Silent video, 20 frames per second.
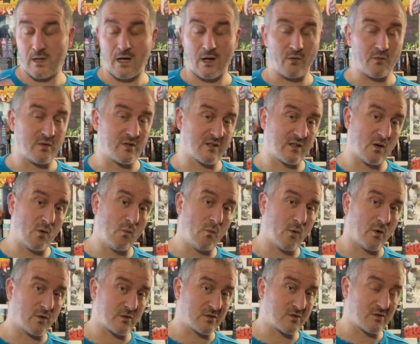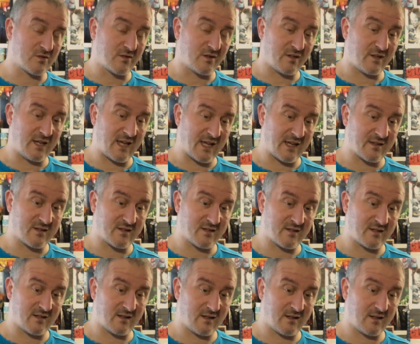I'll still watch the
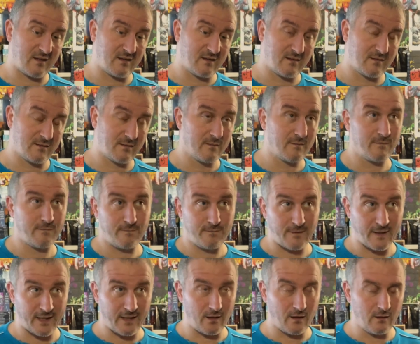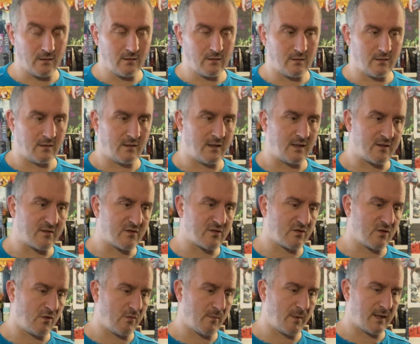next final
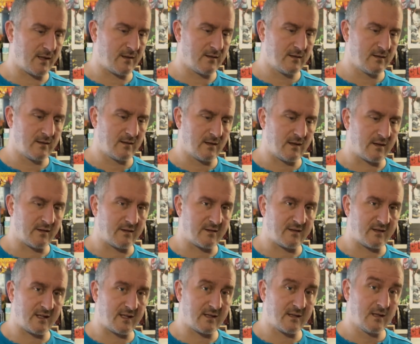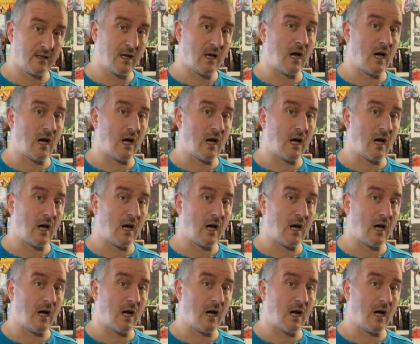installment and see.